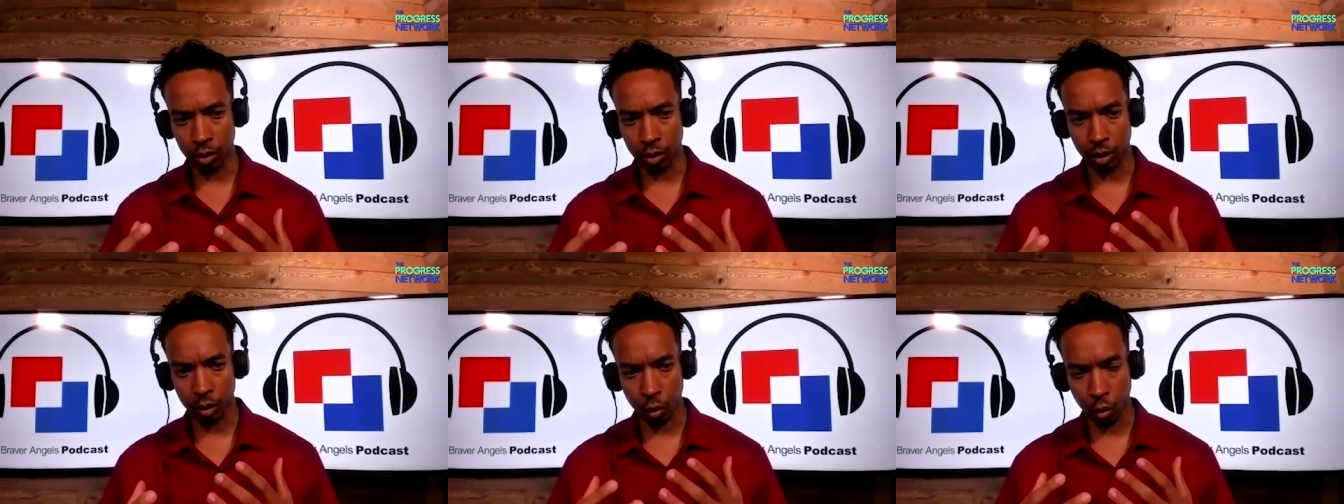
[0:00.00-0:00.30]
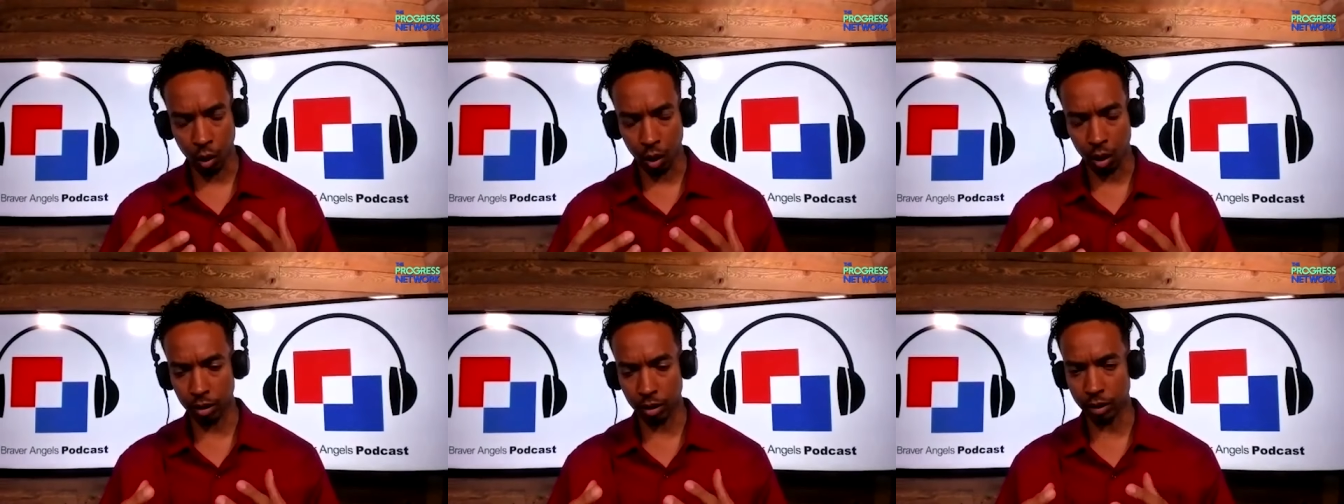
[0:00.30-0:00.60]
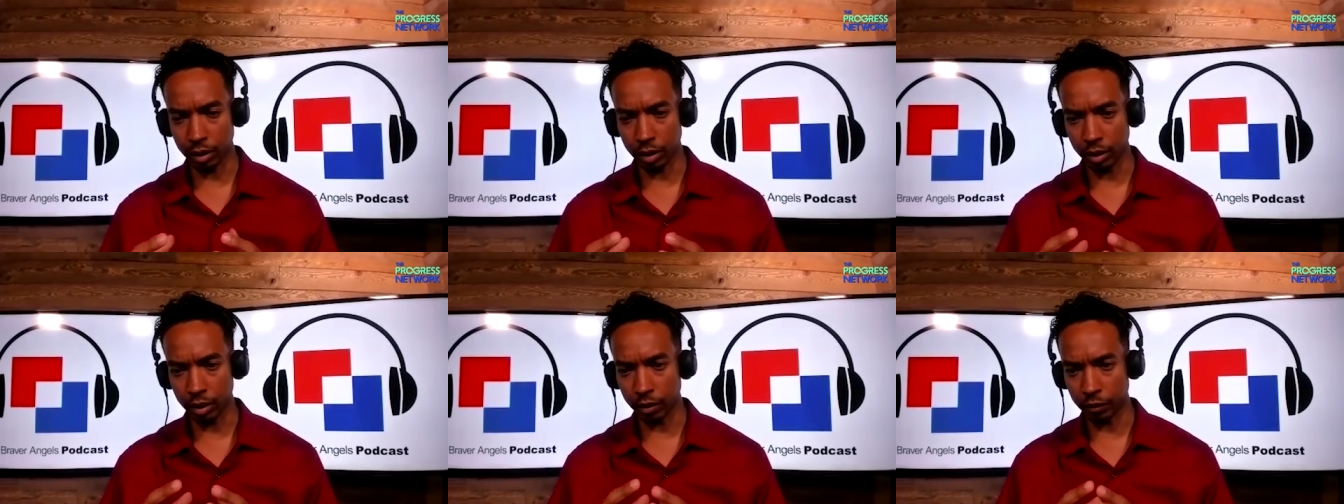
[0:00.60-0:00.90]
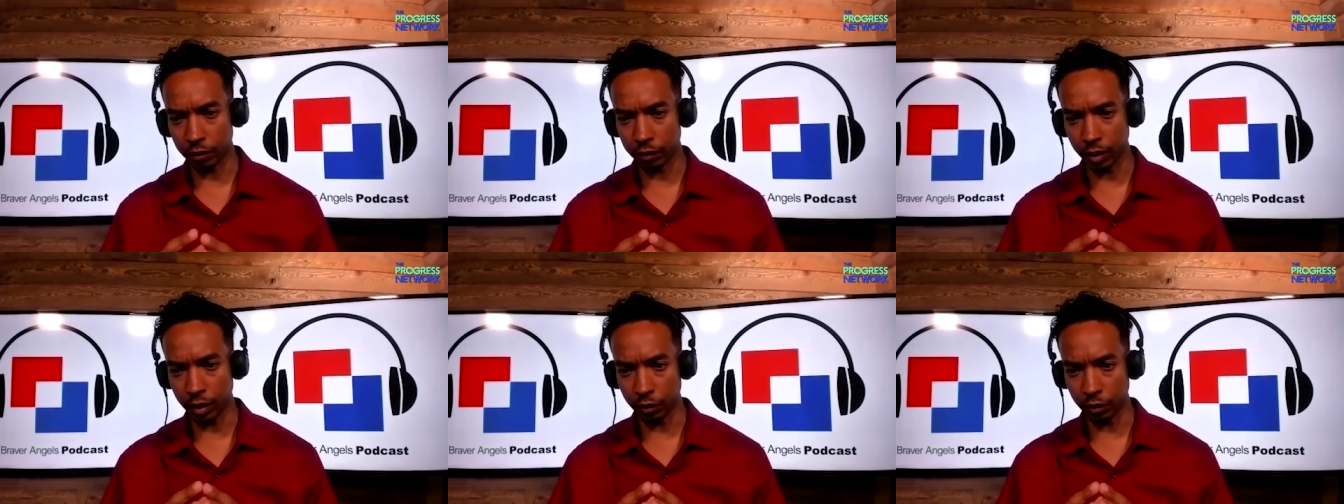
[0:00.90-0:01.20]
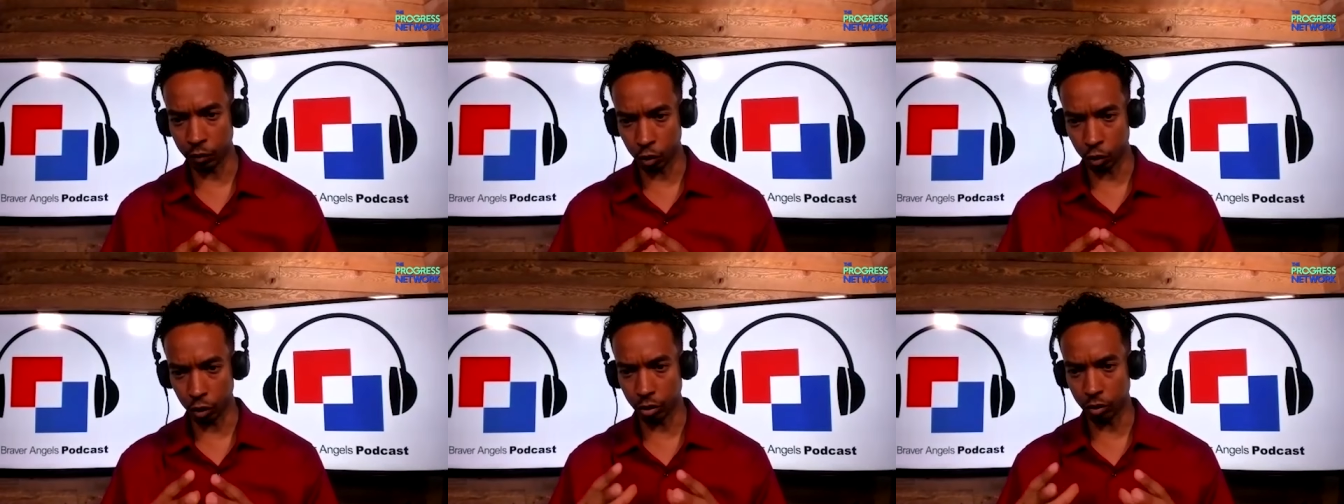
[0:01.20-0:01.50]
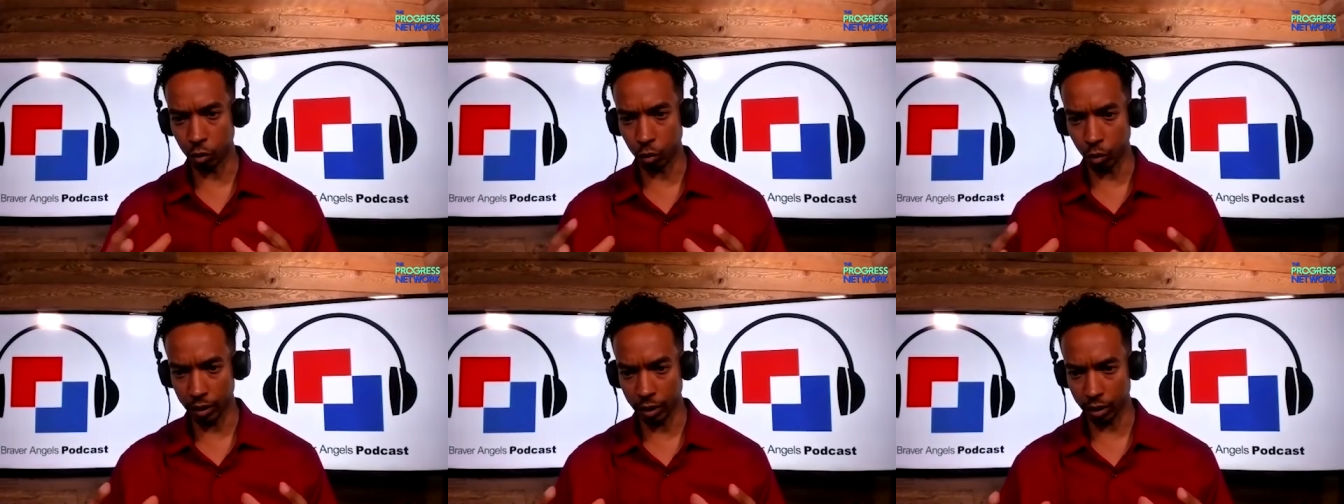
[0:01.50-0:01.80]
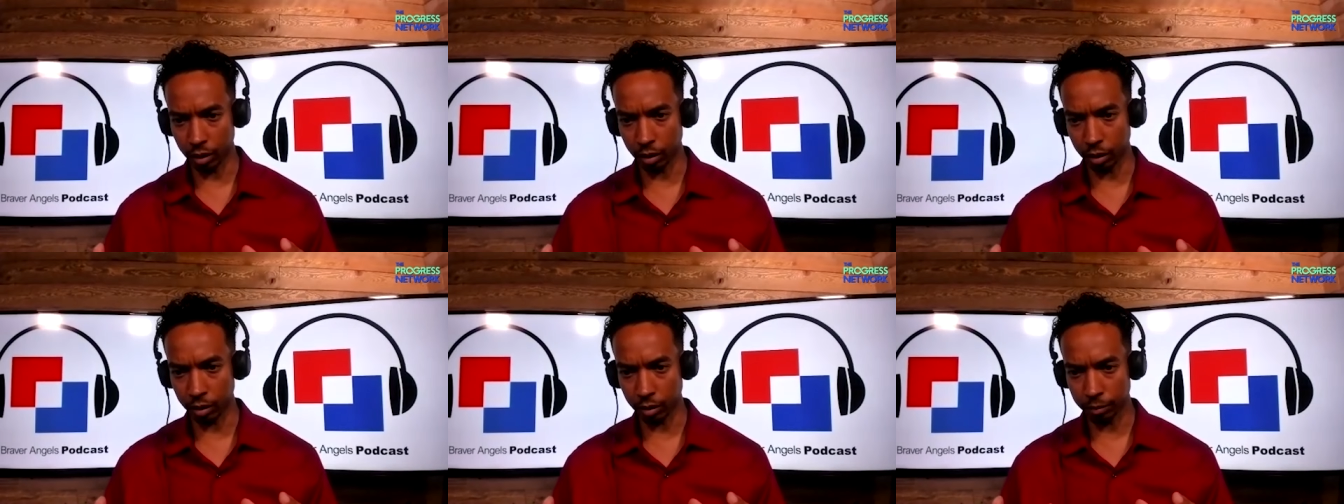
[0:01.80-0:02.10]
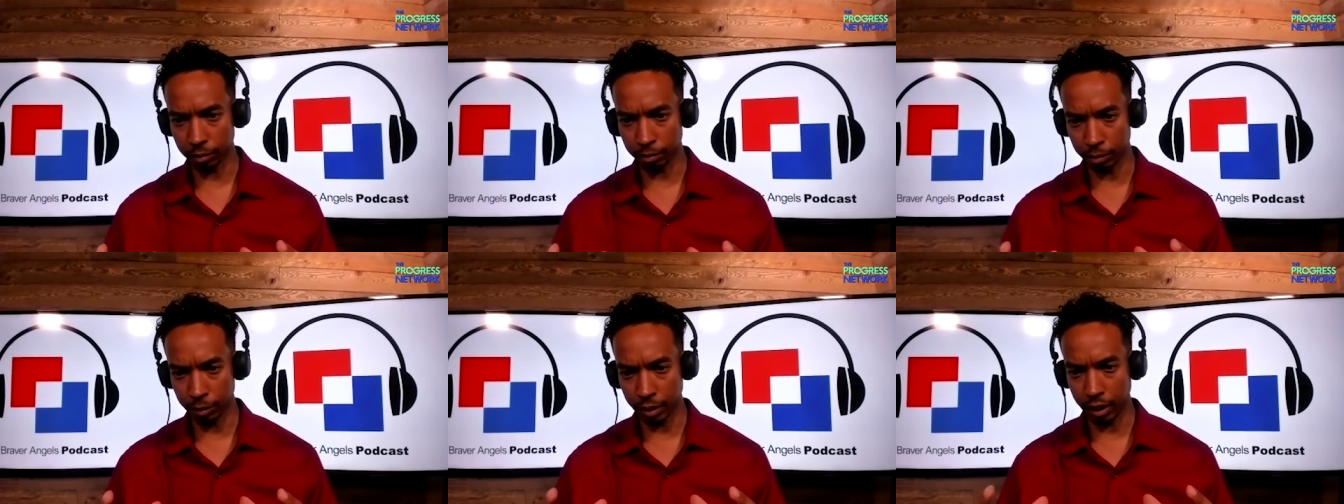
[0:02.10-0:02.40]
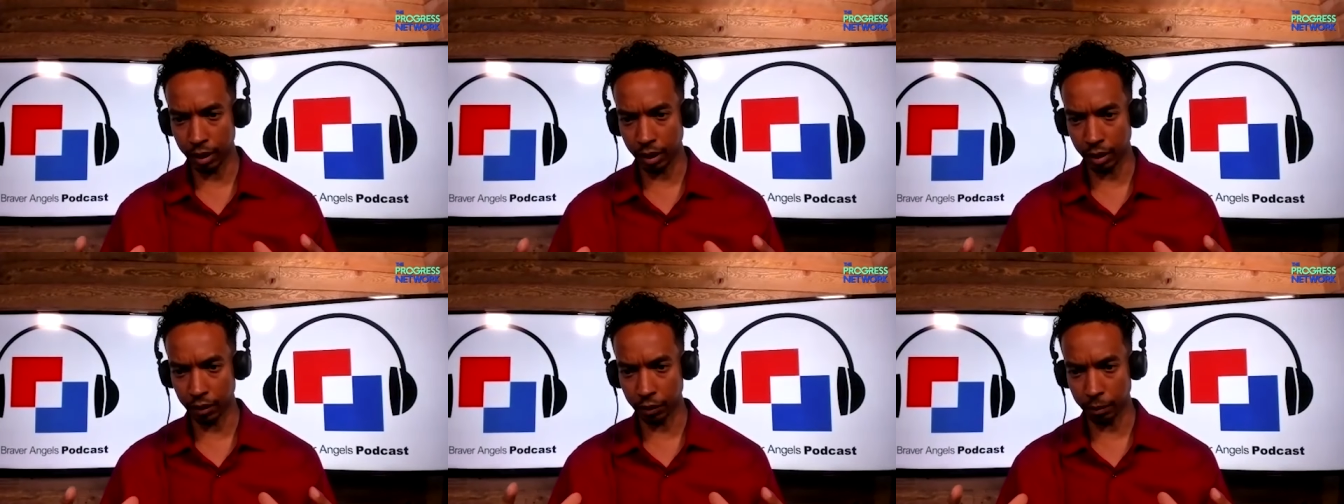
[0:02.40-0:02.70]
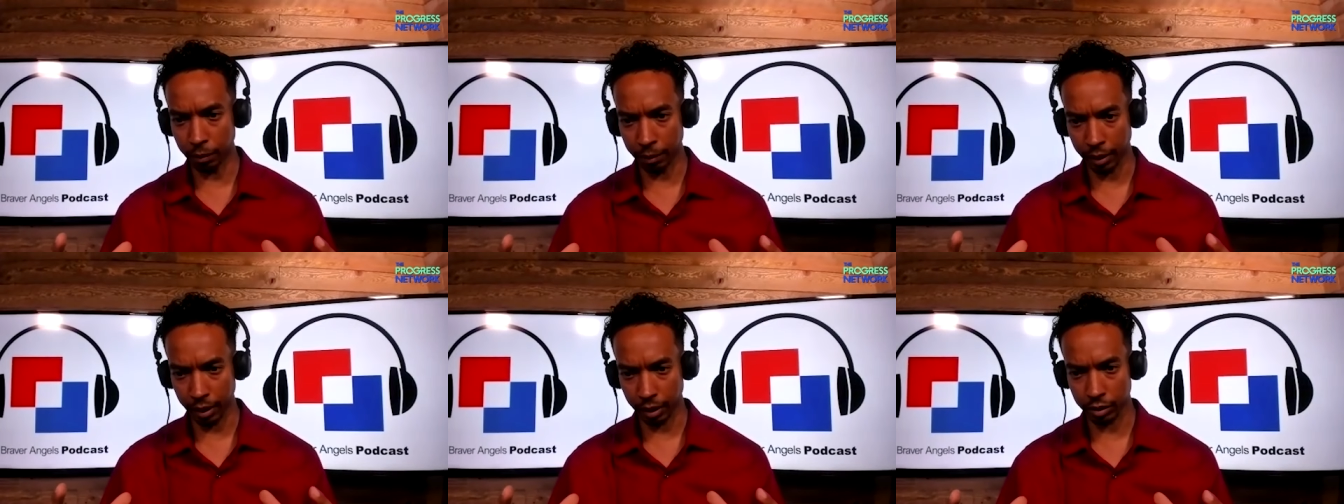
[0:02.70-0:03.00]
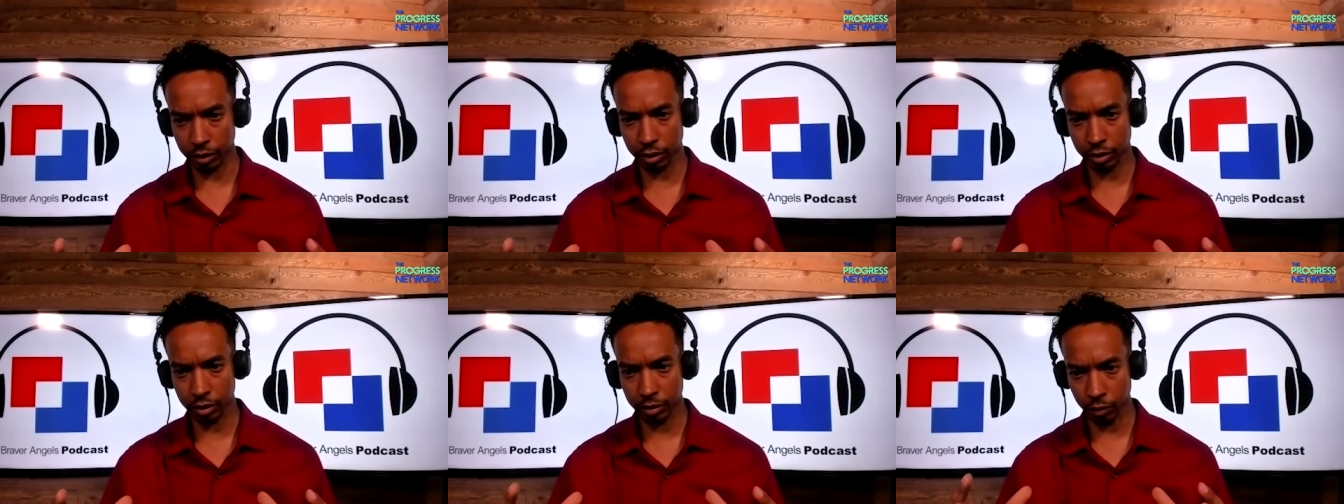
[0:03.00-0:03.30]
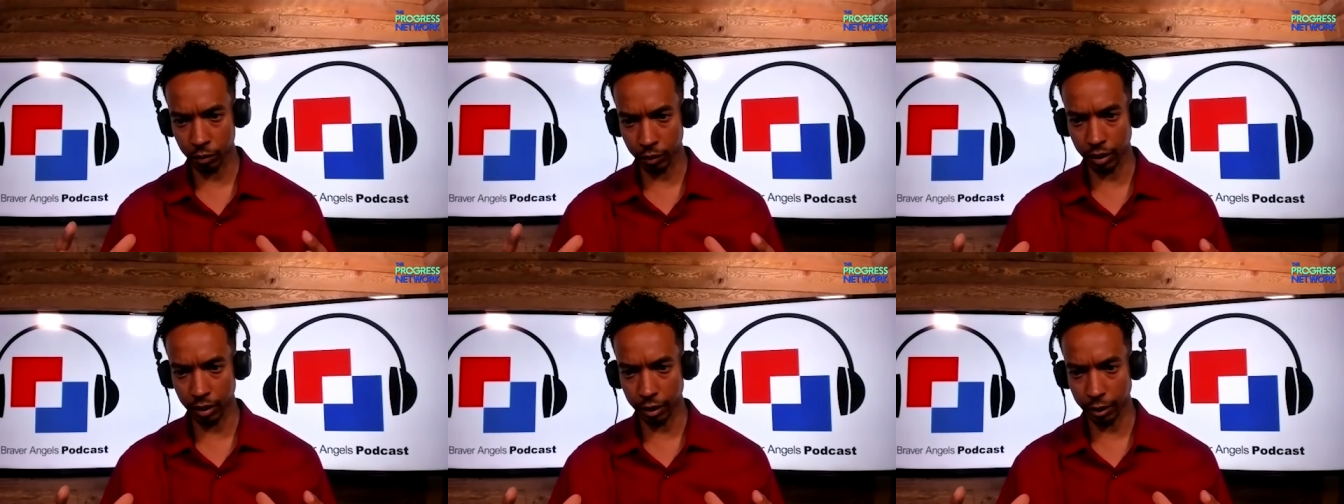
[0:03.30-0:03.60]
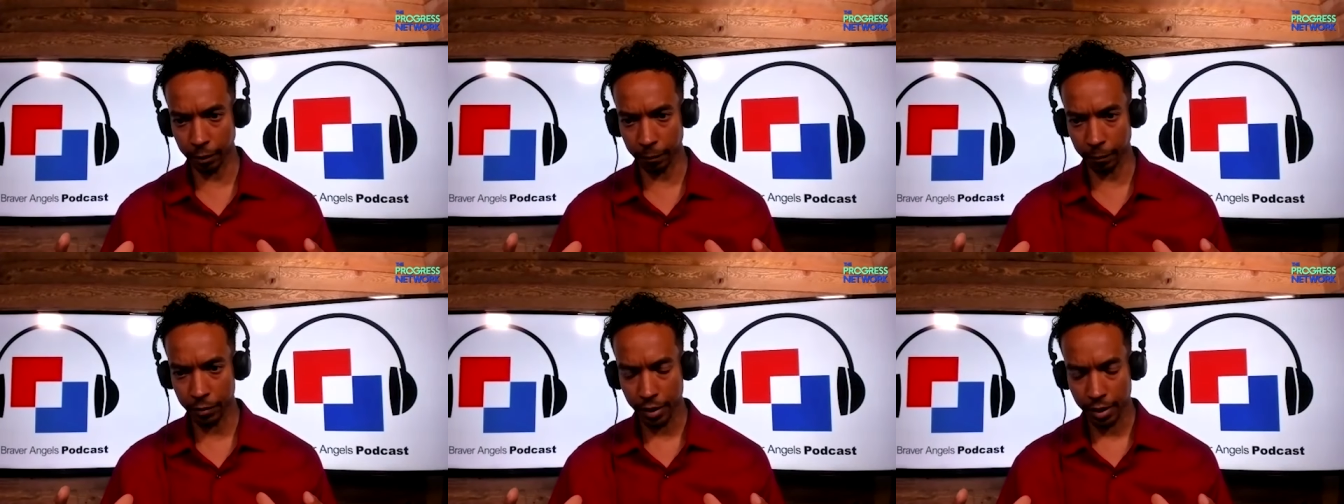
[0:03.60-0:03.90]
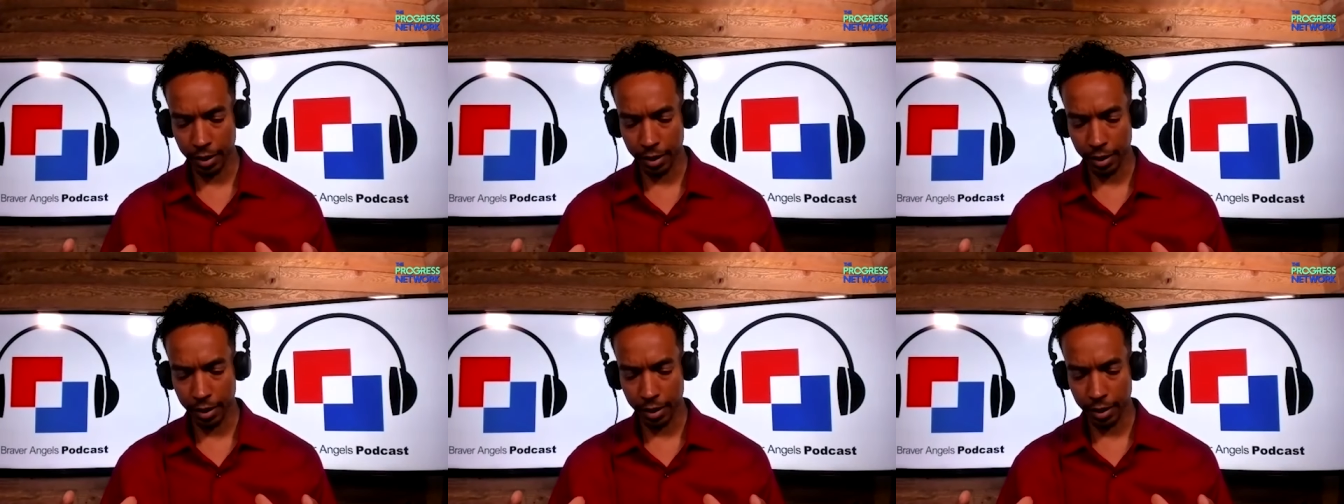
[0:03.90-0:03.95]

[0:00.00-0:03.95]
quality of, of goodwill being in the mix, really.